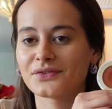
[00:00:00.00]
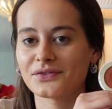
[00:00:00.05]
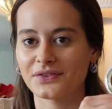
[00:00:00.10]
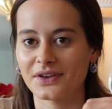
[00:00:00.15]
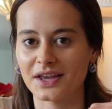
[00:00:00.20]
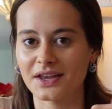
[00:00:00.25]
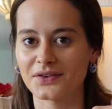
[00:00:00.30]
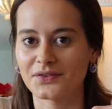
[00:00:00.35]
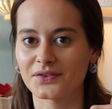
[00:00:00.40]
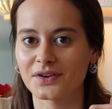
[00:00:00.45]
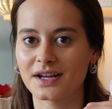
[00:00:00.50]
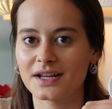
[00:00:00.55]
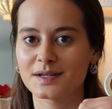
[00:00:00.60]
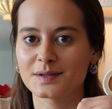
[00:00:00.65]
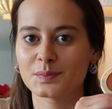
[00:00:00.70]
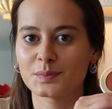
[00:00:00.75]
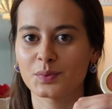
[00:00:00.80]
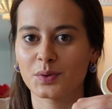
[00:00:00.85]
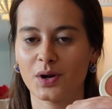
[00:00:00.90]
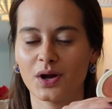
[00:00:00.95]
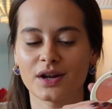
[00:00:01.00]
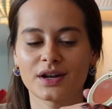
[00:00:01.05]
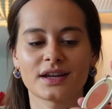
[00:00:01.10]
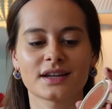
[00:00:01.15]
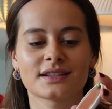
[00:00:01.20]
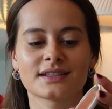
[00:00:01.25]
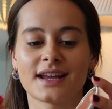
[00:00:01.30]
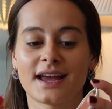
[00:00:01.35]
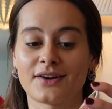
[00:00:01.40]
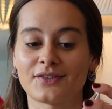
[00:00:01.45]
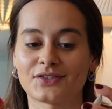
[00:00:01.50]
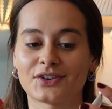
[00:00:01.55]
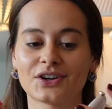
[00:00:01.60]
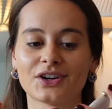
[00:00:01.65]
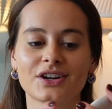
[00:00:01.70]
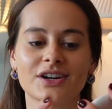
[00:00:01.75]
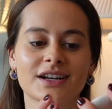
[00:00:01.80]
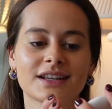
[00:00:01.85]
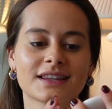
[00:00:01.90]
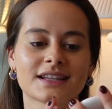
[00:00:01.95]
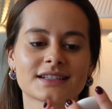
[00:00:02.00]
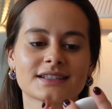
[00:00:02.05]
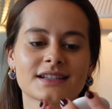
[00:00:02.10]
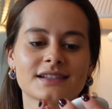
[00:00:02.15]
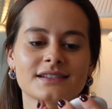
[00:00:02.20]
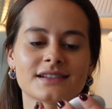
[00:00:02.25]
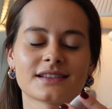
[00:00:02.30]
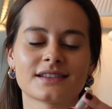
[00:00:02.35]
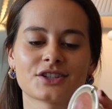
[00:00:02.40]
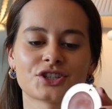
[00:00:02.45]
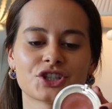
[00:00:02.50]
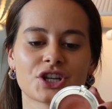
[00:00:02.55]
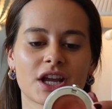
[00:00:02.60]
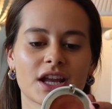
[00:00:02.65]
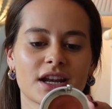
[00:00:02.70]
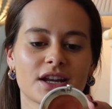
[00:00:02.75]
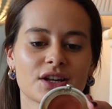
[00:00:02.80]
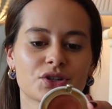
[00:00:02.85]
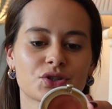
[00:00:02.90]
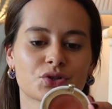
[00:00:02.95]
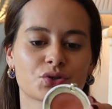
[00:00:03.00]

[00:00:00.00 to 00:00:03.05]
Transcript: favorite product ever. This is in the shade